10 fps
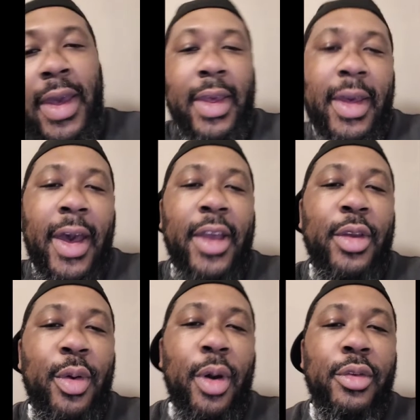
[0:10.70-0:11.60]
Hey, how
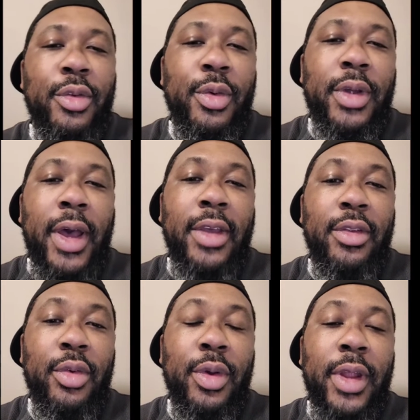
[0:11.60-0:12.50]
you all doing? How
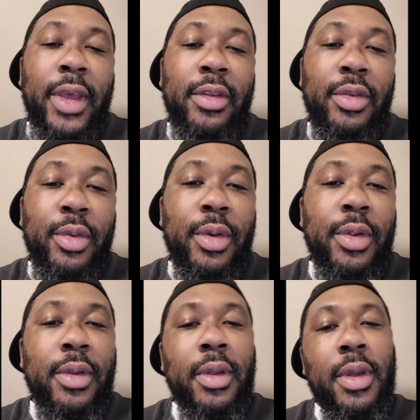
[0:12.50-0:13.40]
you doing? How you
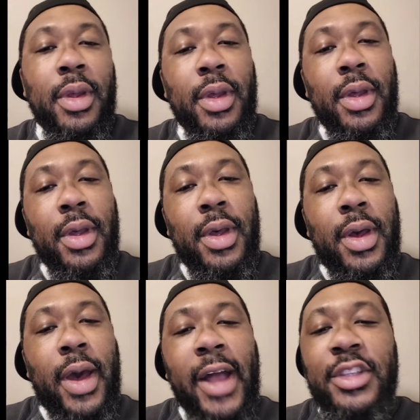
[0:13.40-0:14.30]
doing?
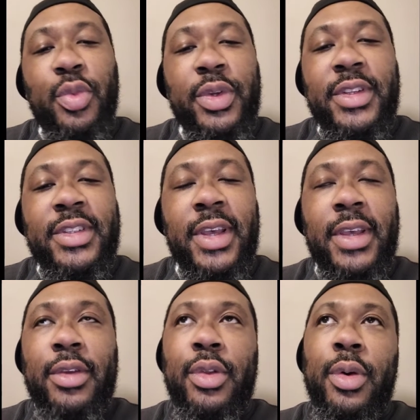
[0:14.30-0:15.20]
I just want to
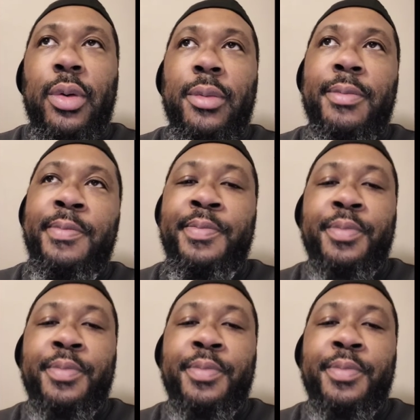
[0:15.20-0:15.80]
say, you know,